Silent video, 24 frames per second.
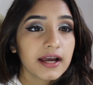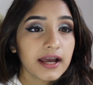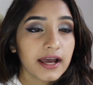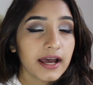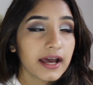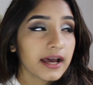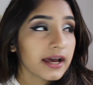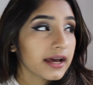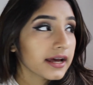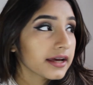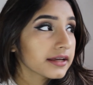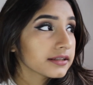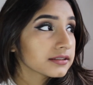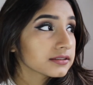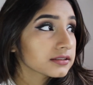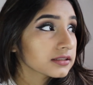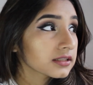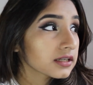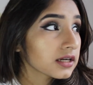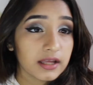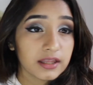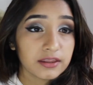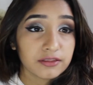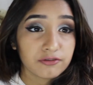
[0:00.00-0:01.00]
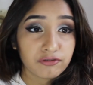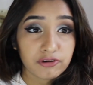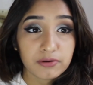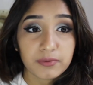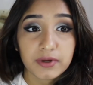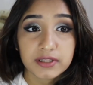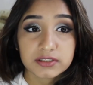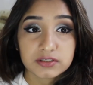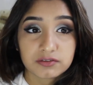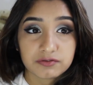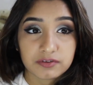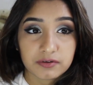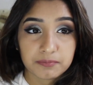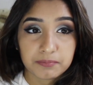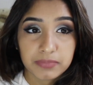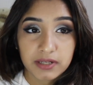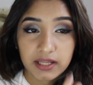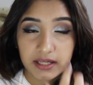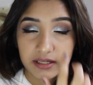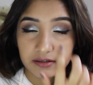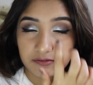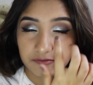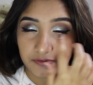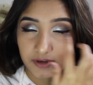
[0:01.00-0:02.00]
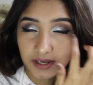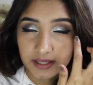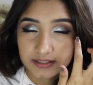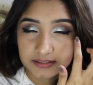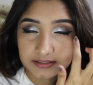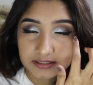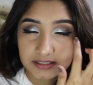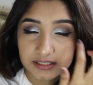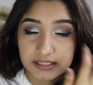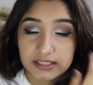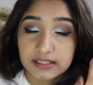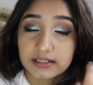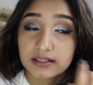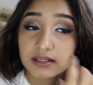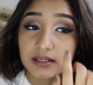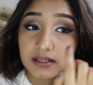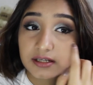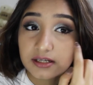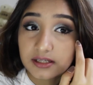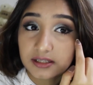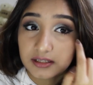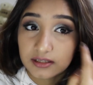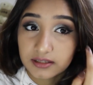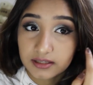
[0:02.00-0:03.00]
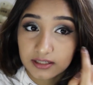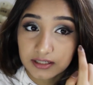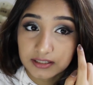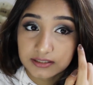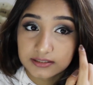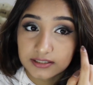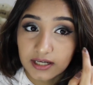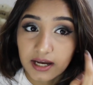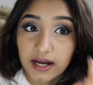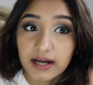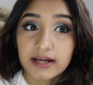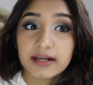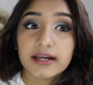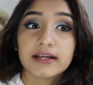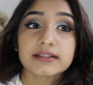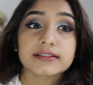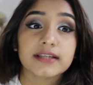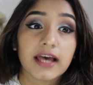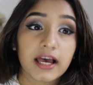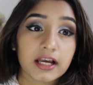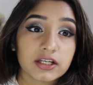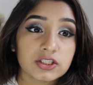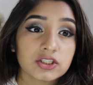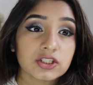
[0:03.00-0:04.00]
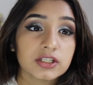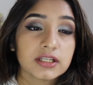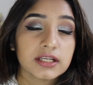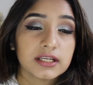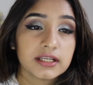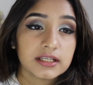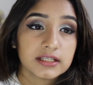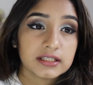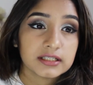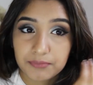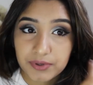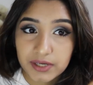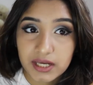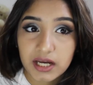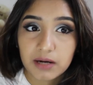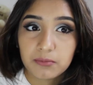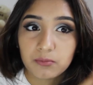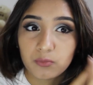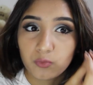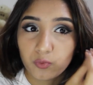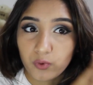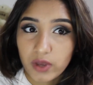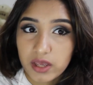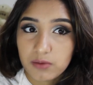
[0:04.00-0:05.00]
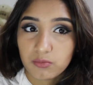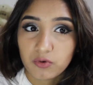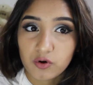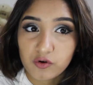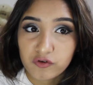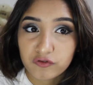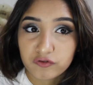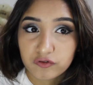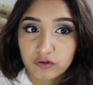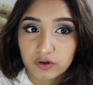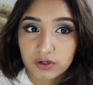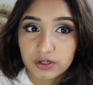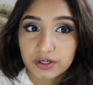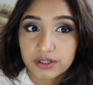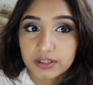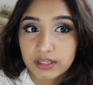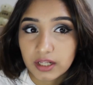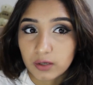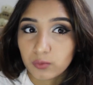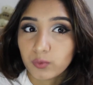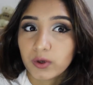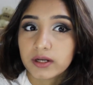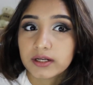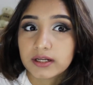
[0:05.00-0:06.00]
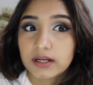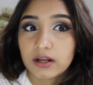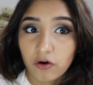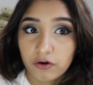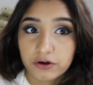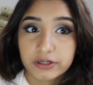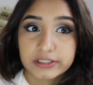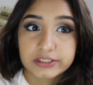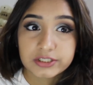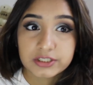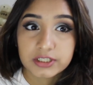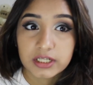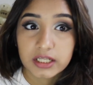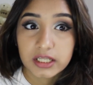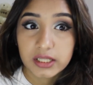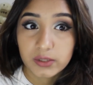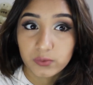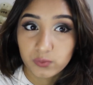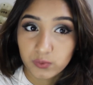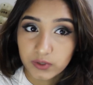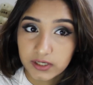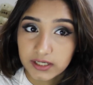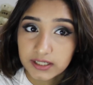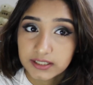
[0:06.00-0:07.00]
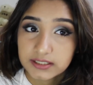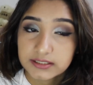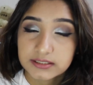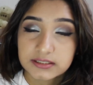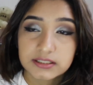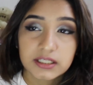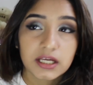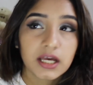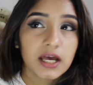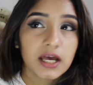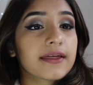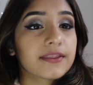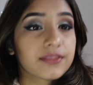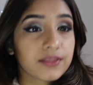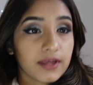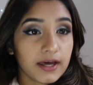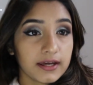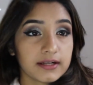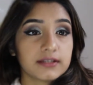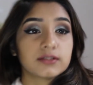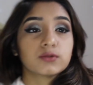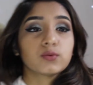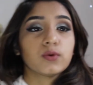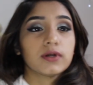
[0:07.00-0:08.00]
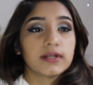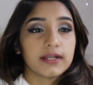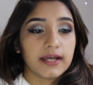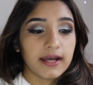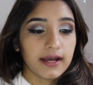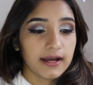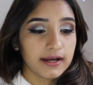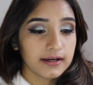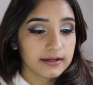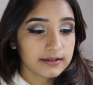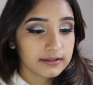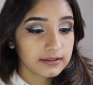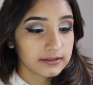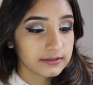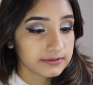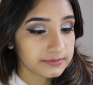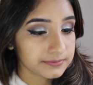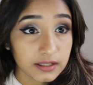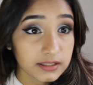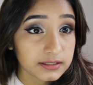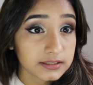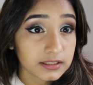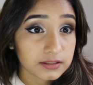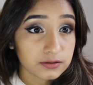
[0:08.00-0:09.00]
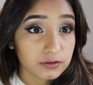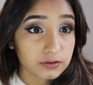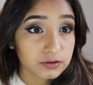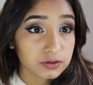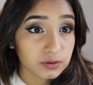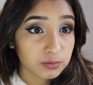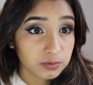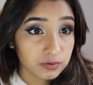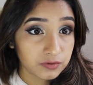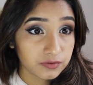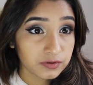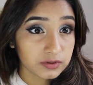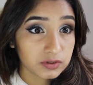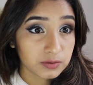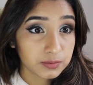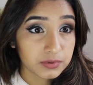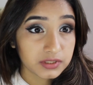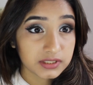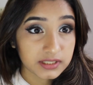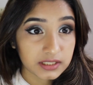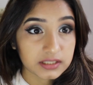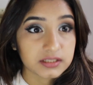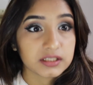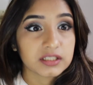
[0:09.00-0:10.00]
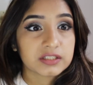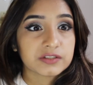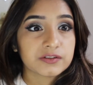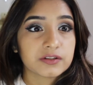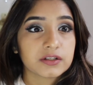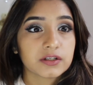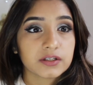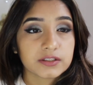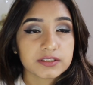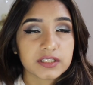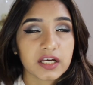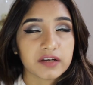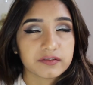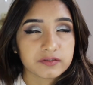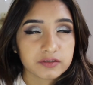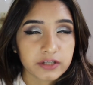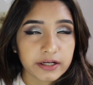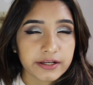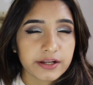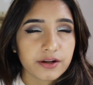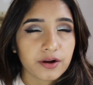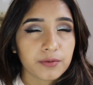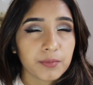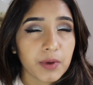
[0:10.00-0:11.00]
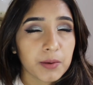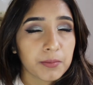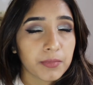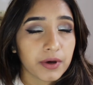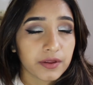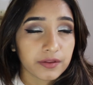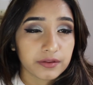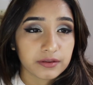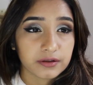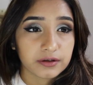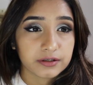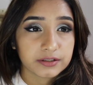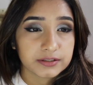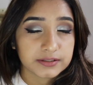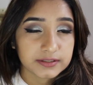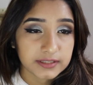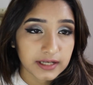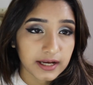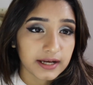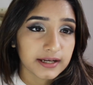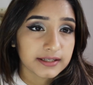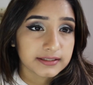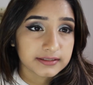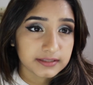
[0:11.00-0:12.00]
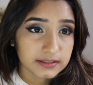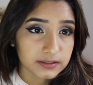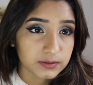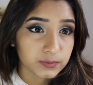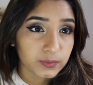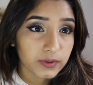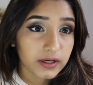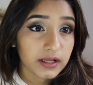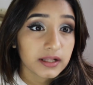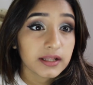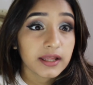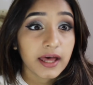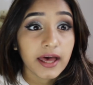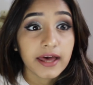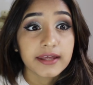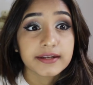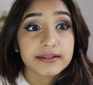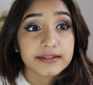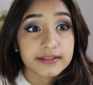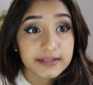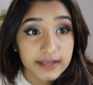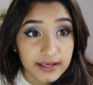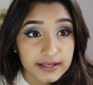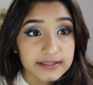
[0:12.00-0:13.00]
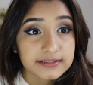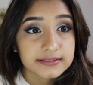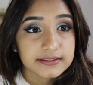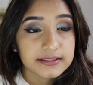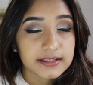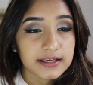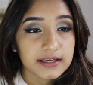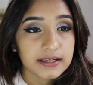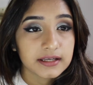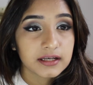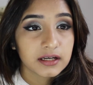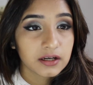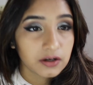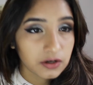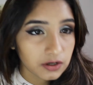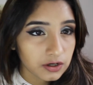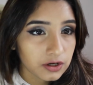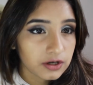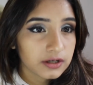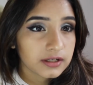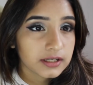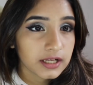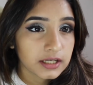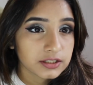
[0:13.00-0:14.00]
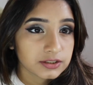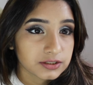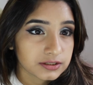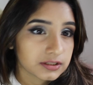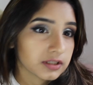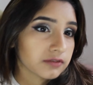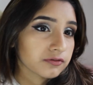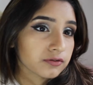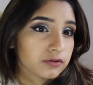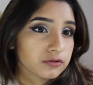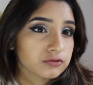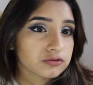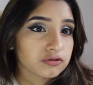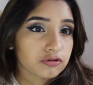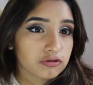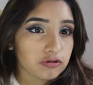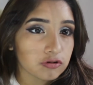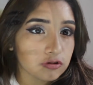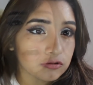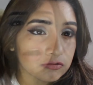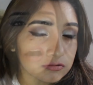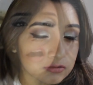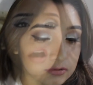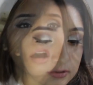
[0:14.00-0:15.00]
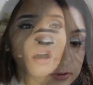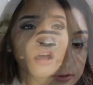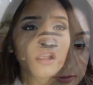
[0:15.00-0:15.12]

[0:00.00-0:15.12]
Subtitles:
And in 3 months of applying Vaseline, this eye has actually become way more fuller than what it originally was. That is one hack. This has also proven to be successful because I've tried it on my mother's eyes as well, and yes, her lashes have also grown.